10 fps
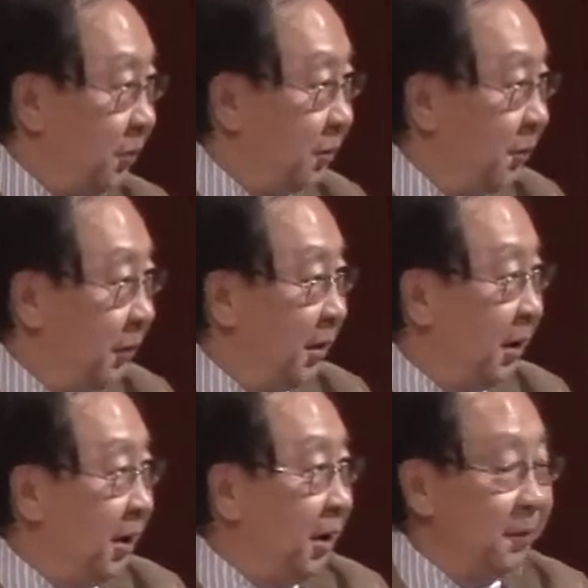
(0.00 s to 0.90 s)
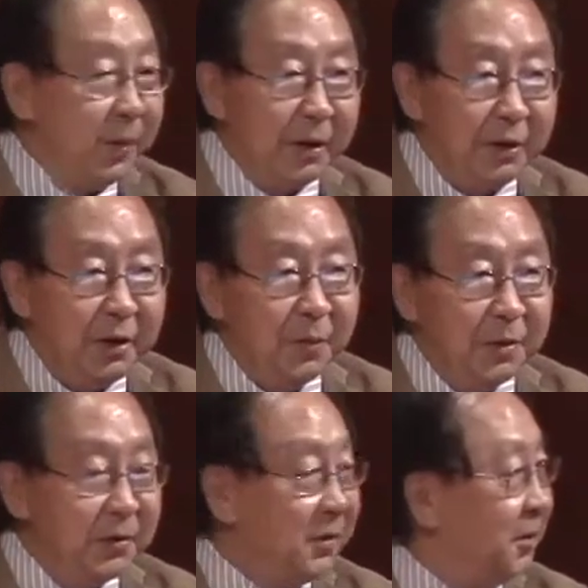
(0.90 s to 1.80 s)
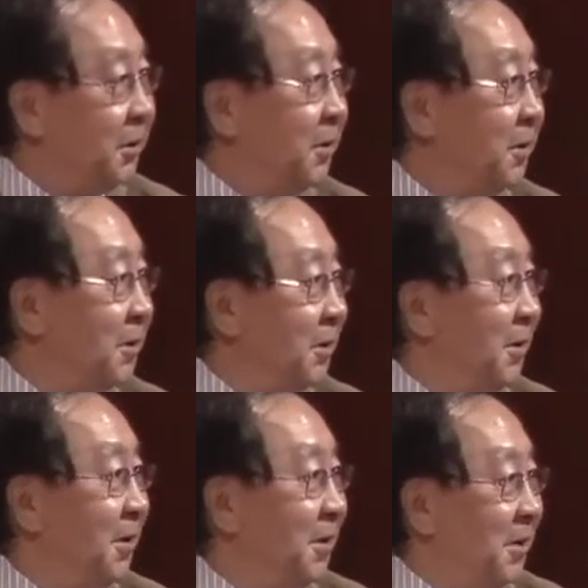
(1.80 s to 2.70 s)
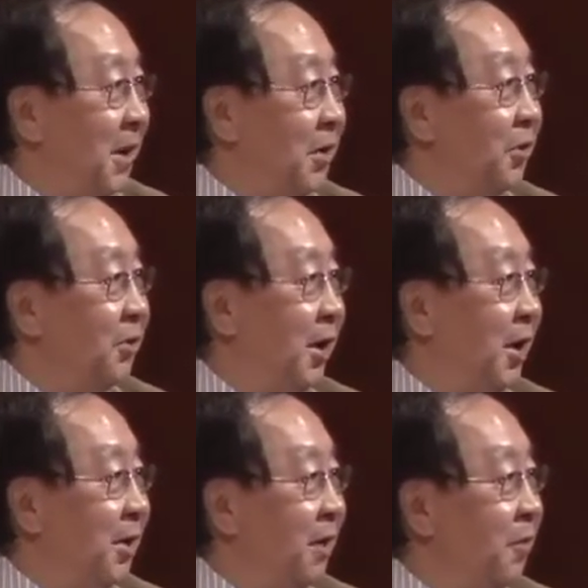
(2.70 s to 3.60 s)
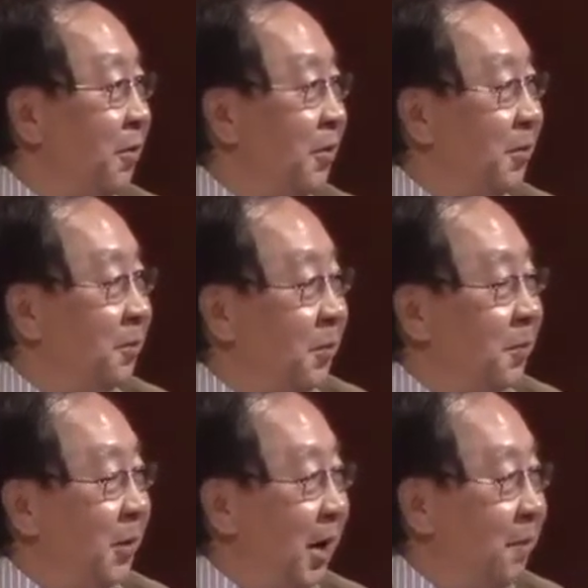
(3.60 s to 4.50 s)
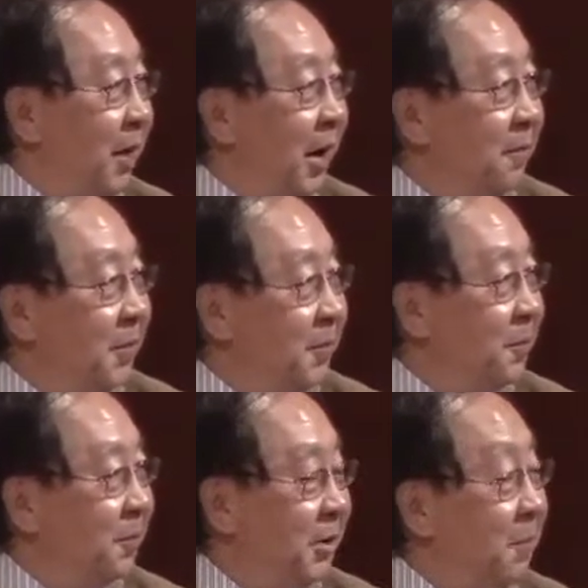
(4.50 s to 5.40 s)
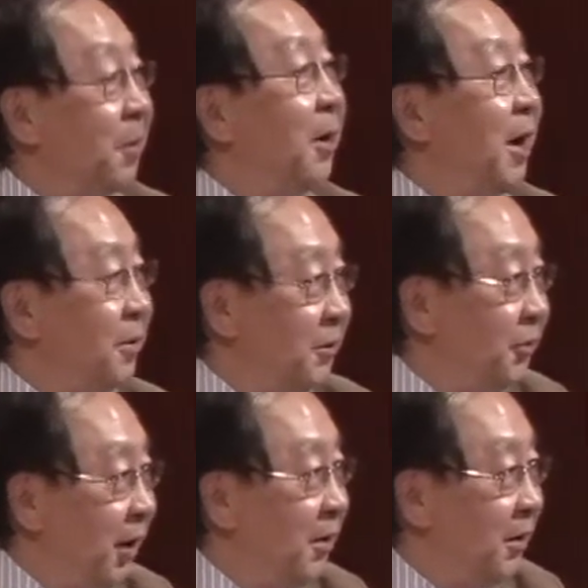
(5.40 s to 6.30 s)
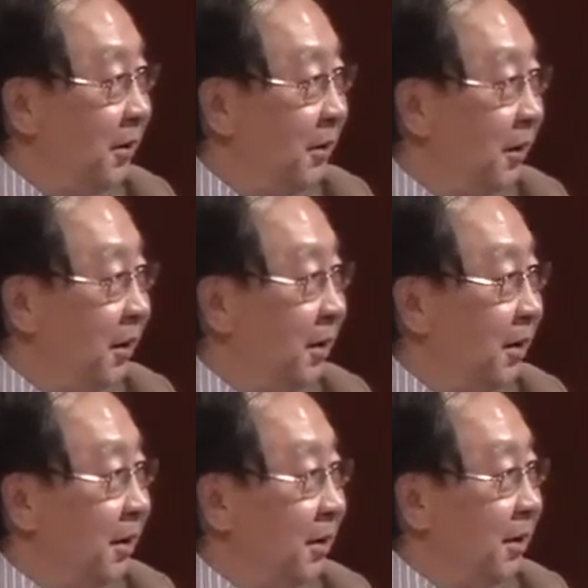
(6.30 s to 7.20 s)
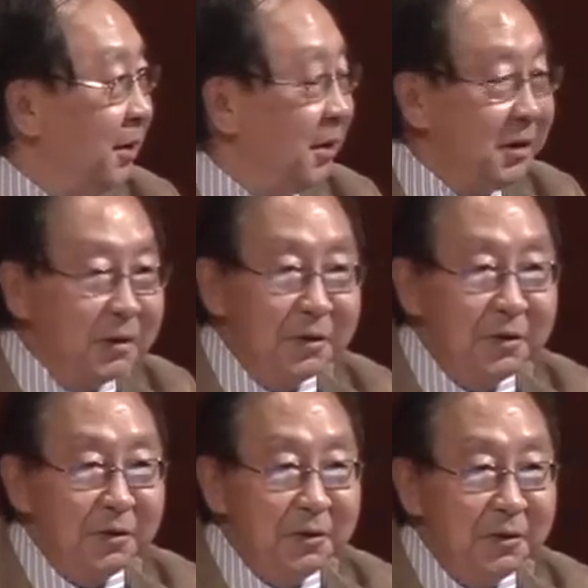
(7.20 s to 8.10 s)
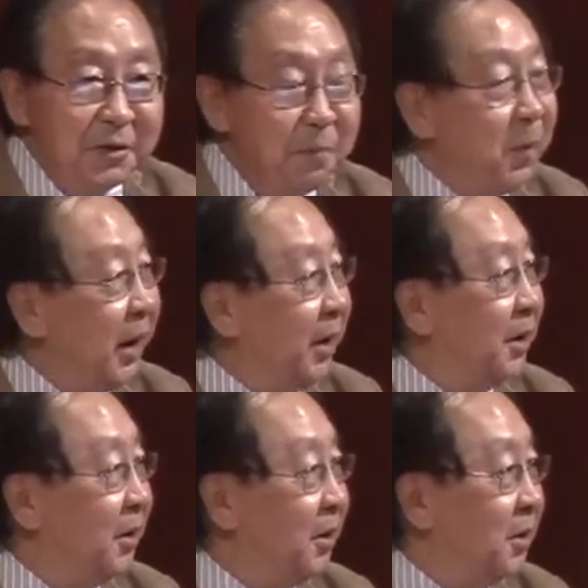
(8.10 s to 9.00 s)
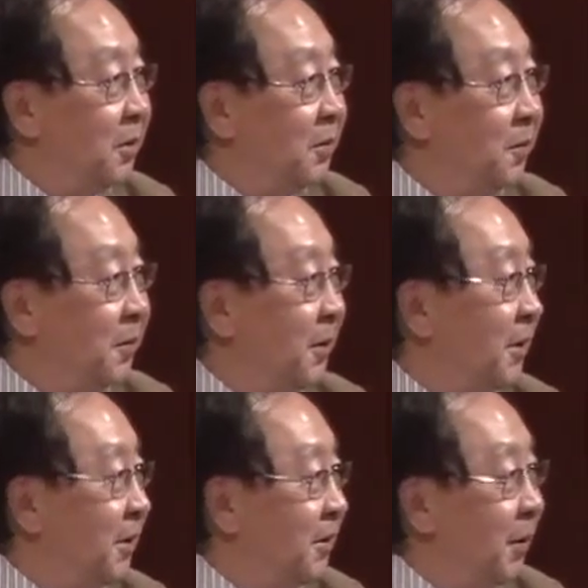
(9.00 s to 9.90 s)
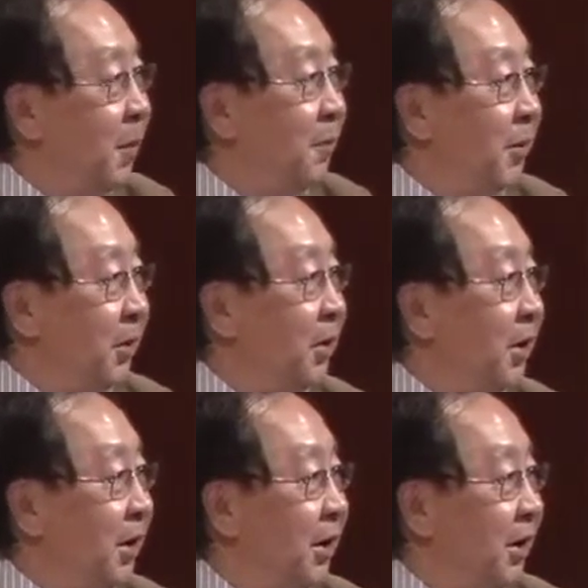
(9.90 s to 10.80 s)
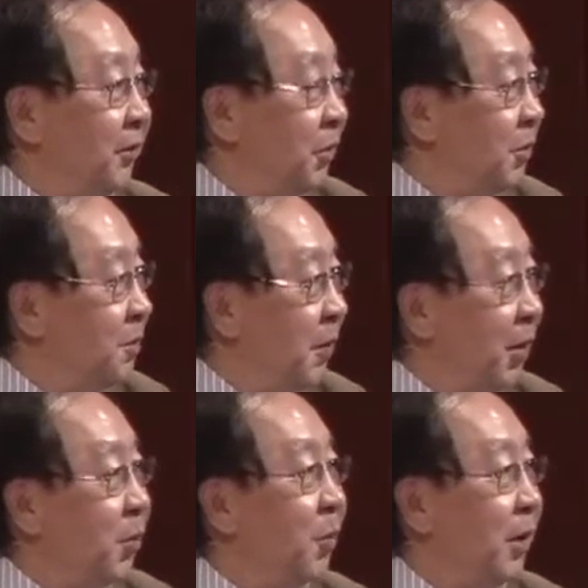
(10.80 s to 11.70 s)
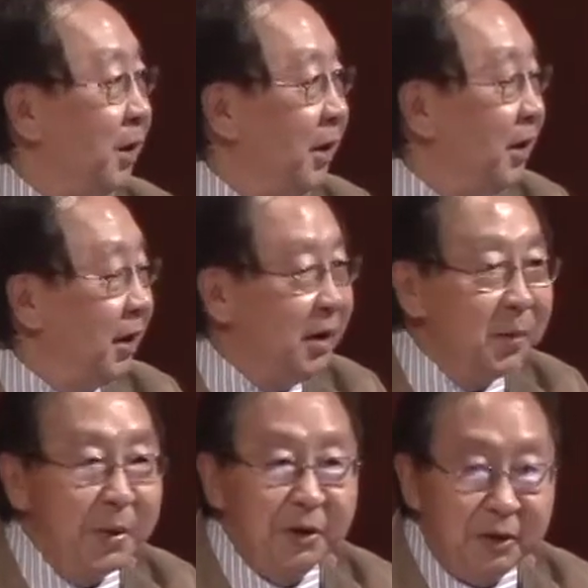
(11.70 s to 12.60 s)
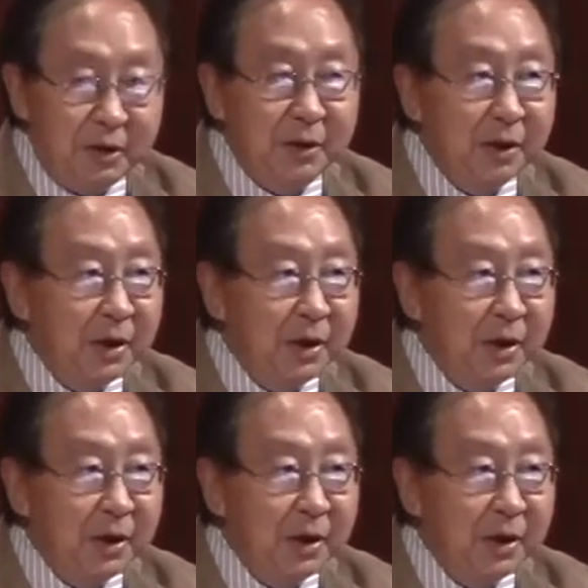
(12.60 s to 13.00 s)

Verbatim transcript: group, but he was uh, understand had a, perhaps had a deeper understanding on um, the impact of uh, some of the early execution model work at MIT